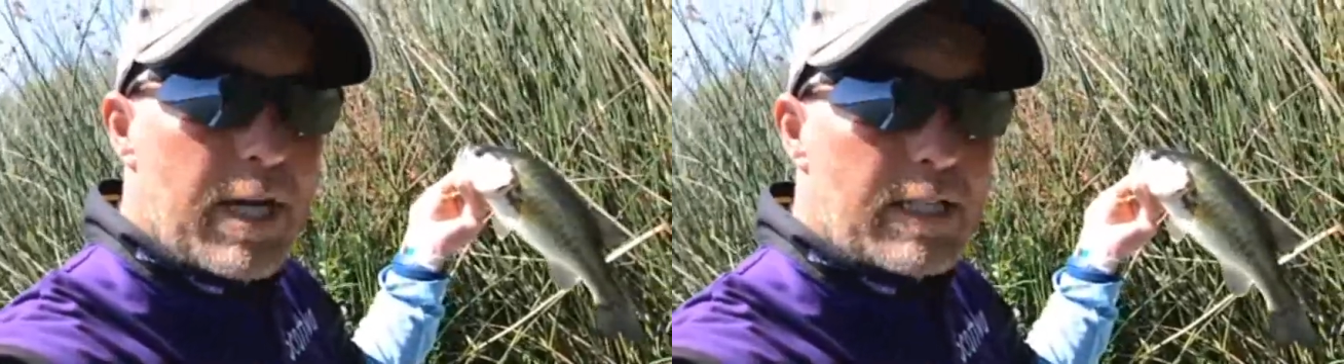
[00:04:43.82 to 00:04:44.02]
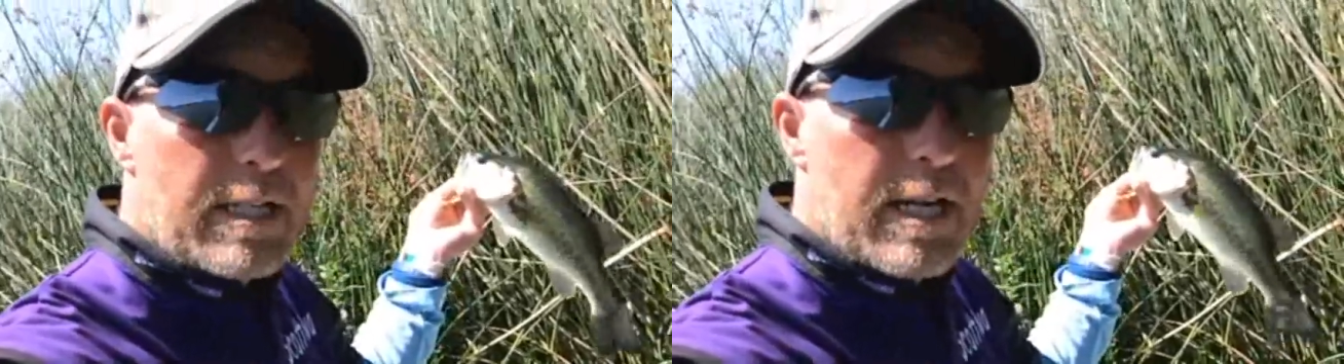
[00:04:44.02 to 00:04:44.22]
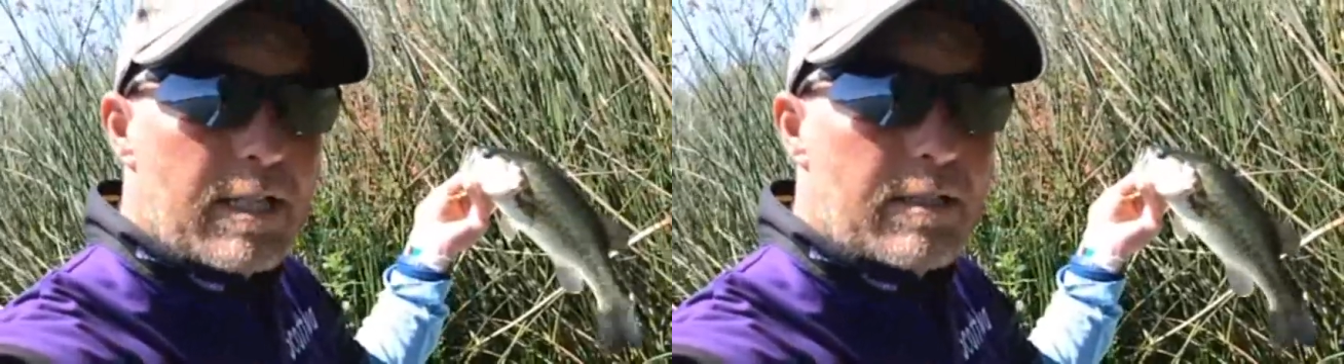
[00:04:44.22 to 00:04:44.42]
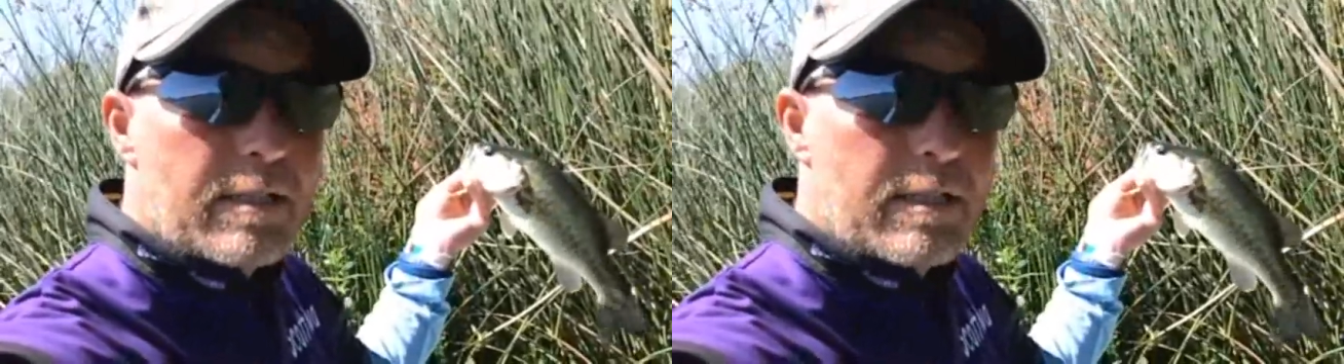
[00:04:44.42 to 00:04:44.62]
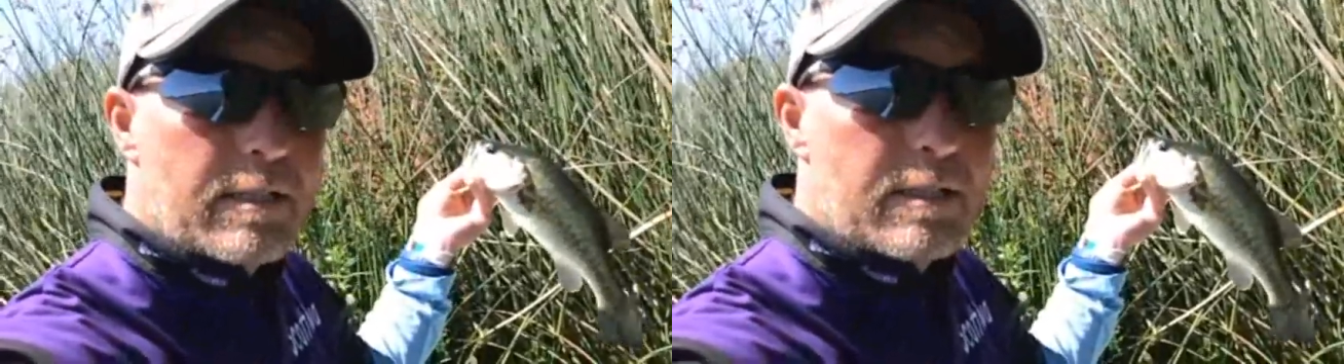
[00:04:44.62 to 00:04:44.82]
back to the
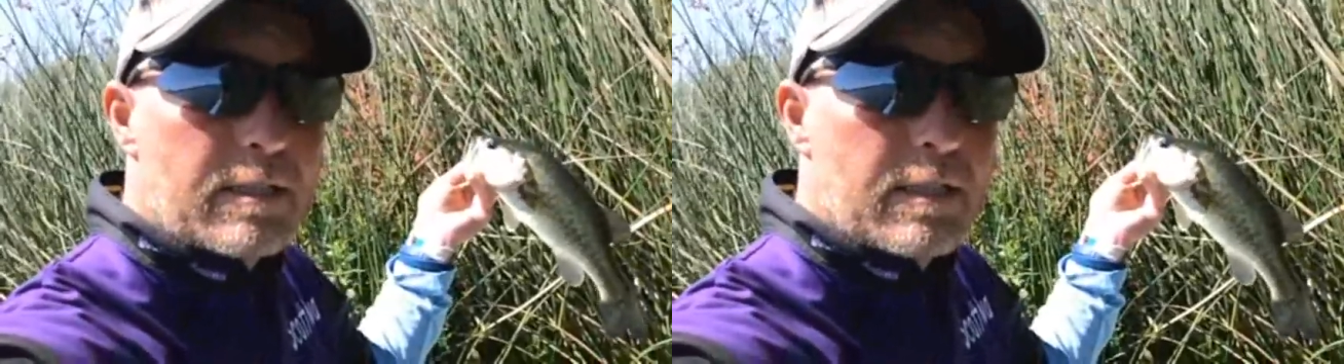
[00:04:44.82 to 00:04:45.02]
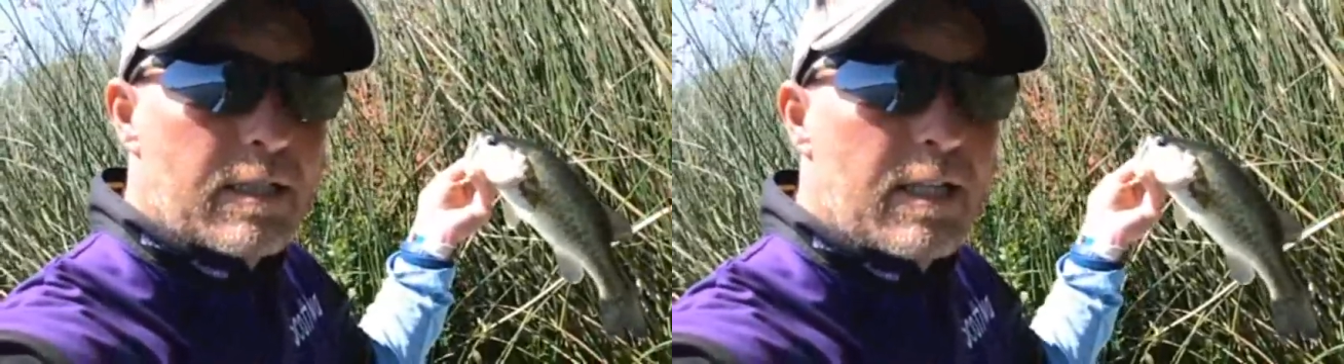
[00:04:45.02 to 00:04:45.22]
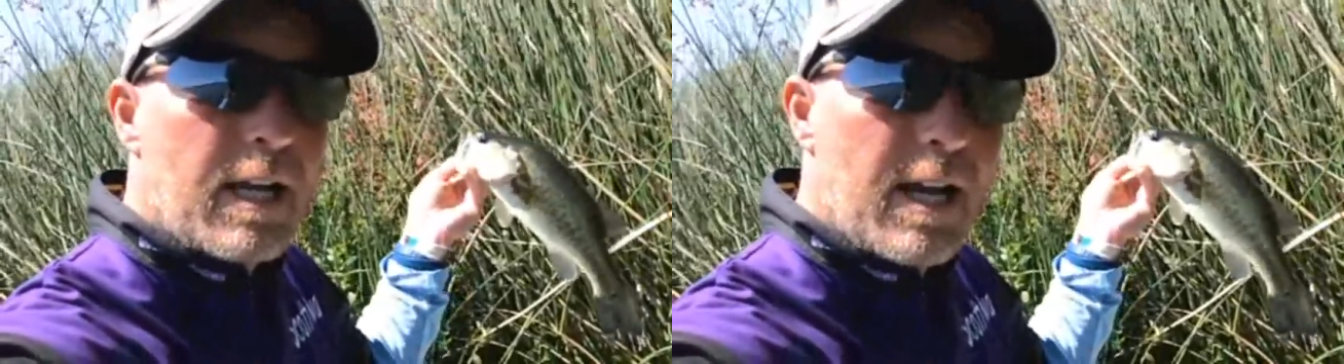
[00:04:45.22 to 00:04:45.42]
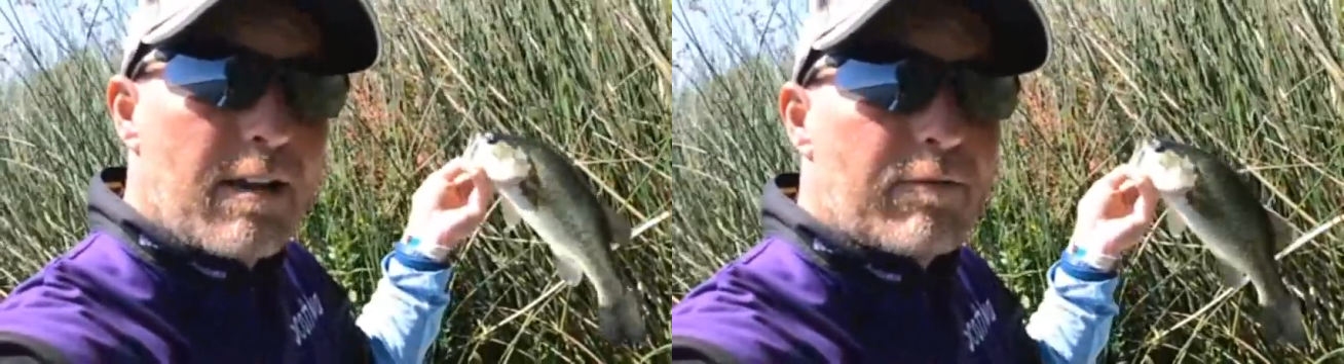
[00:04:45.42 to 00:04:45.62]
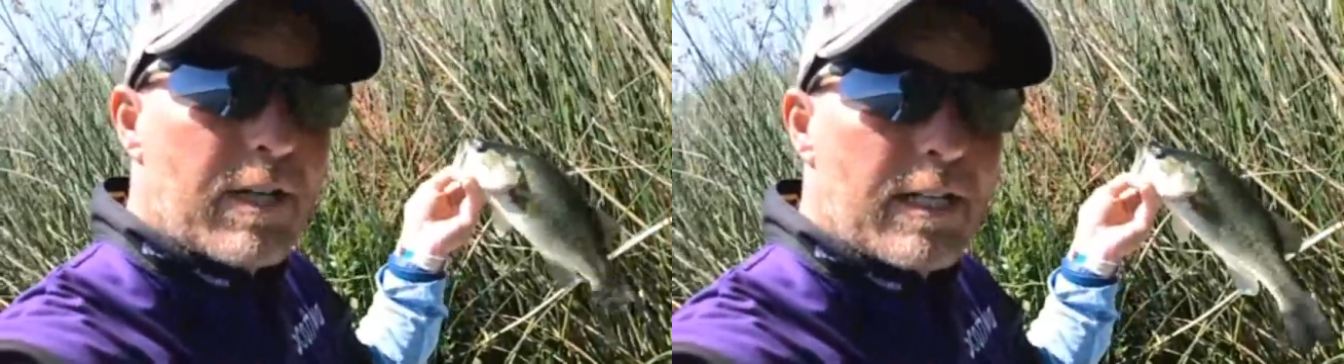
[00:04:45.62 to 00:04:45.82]
action.
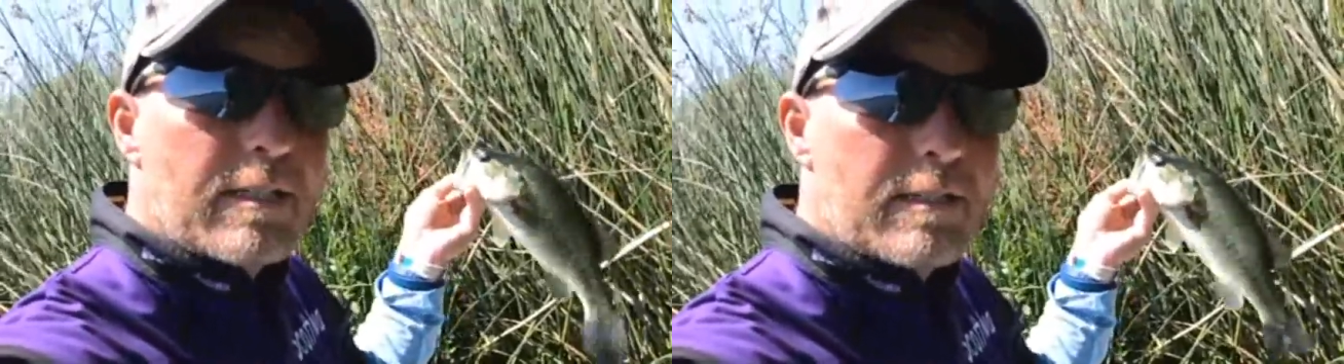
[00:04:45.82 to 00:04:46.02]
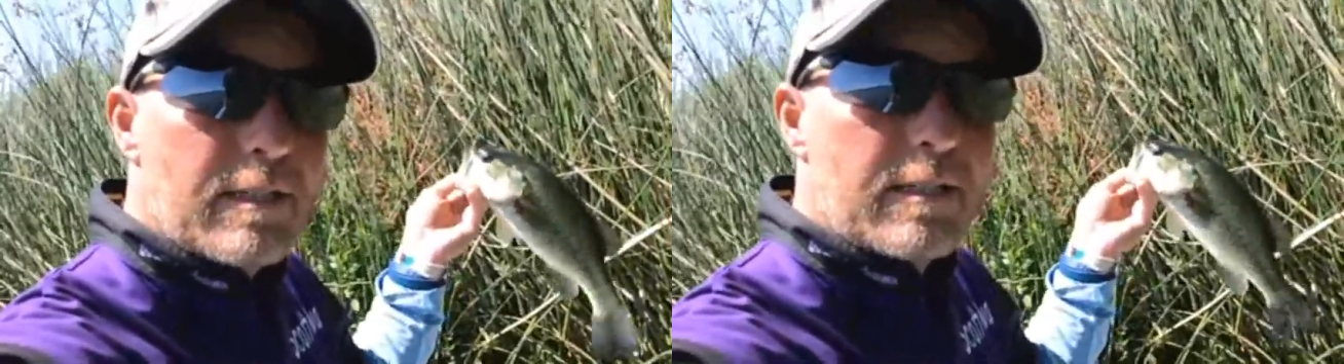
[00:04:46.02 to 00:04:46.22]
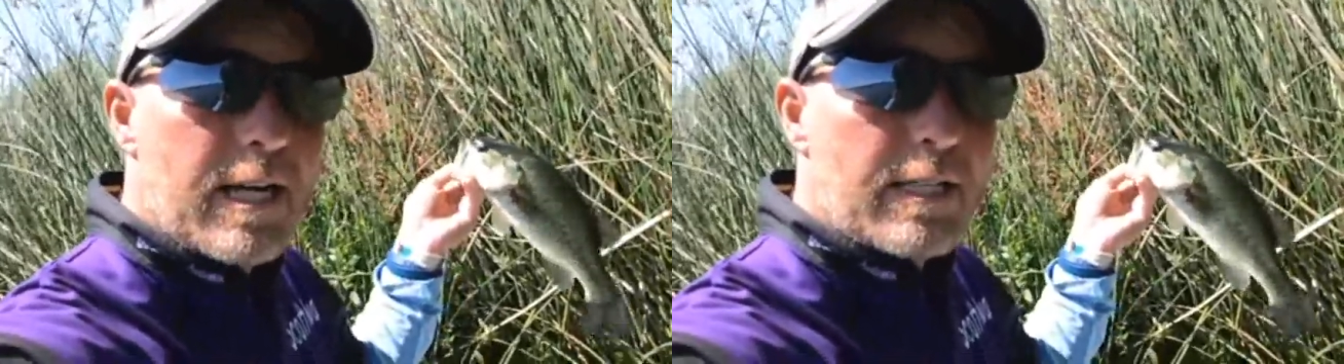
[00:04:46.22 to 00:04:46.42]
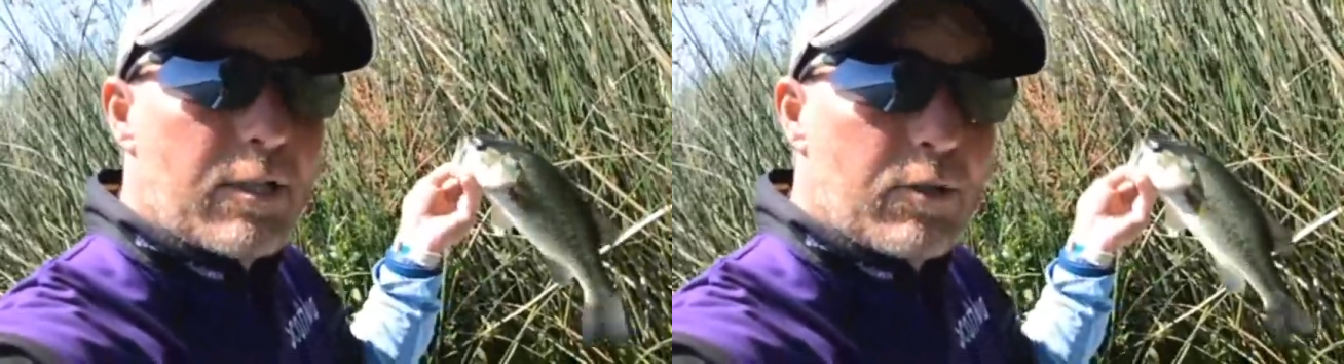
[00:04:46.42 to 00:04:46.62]
After I let this little guy